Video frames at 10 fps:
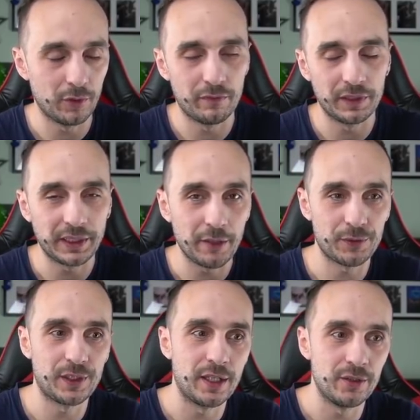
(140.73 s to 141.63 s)
a
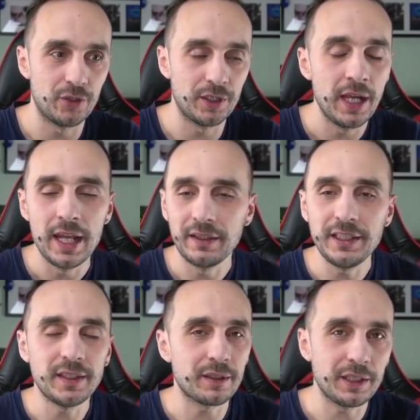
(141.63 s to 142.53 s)
chaos dungeon.
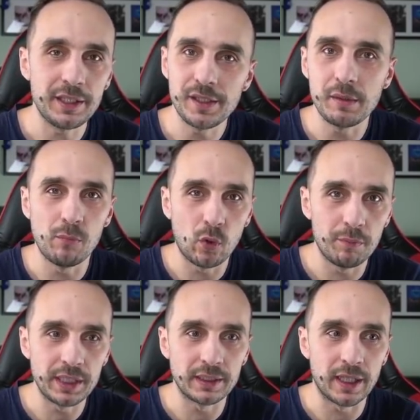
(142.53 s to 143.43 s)
These are easy
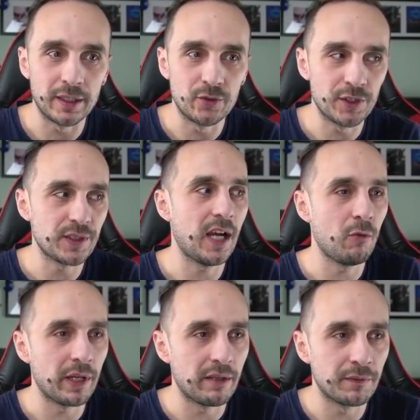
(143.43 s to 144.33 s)
mobbing dungeons.
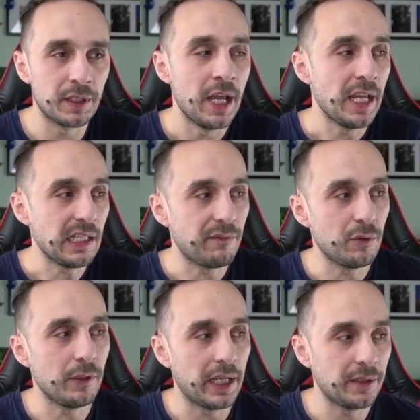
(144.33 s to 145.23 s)
However, if
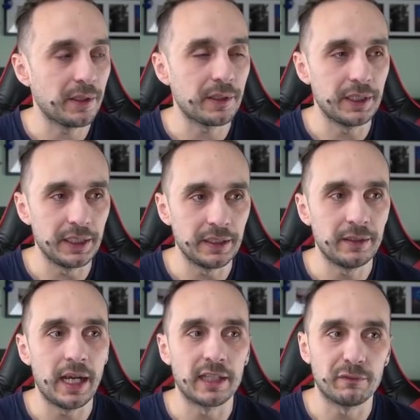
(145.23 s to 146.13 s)
you enter here
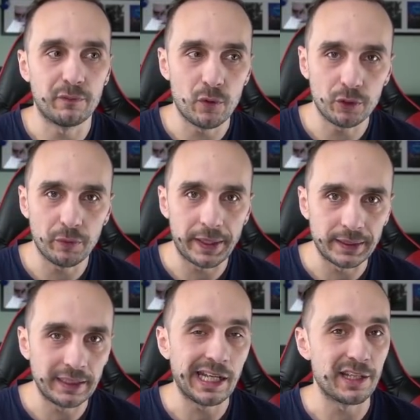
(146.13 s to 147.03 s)
at
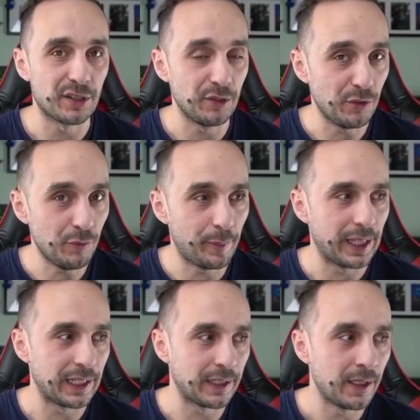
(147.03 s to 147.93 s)
420 as a new
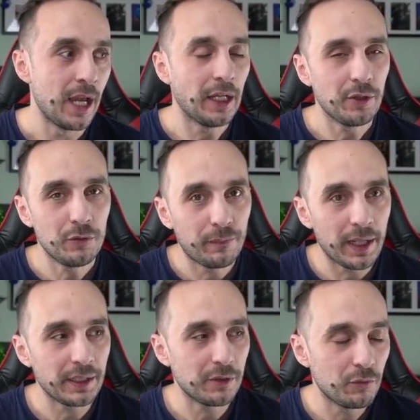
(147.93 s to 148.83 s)
player, you
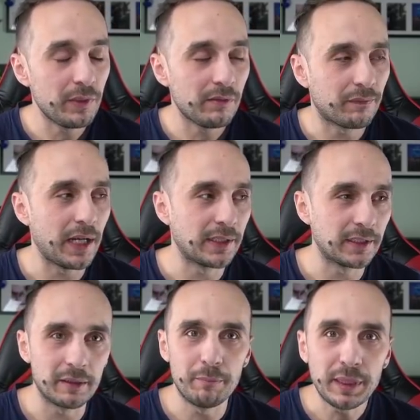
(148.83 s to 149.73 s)
will find it
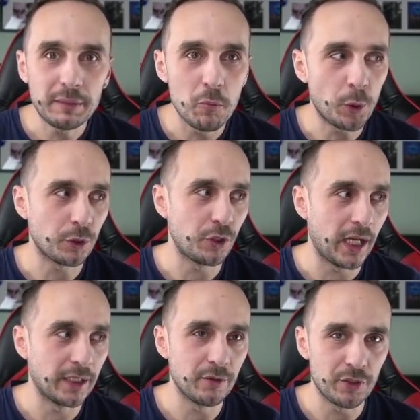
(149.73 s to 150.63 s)
a bit more
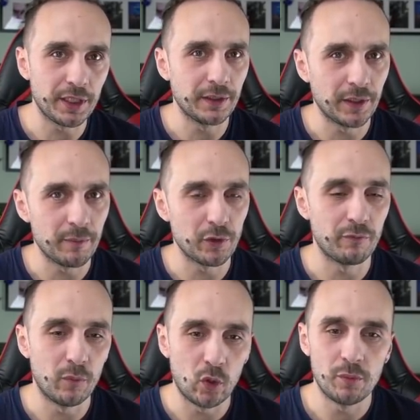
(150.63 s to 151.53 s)
challenging in terms of
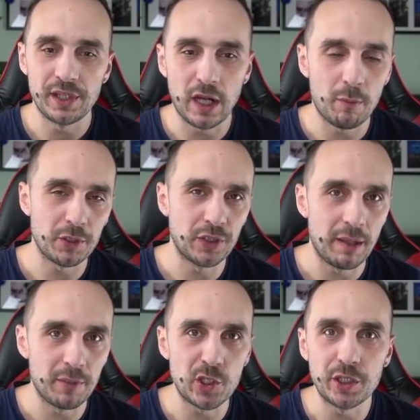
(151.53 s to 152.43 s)
mobs and how much
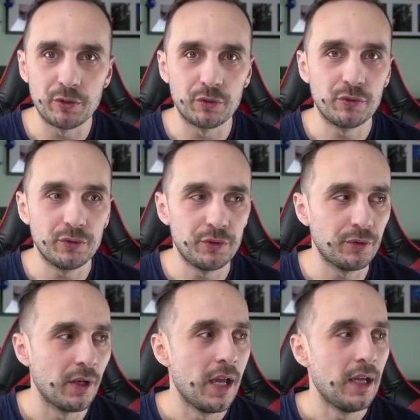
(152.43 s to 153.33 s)
damage they do to you,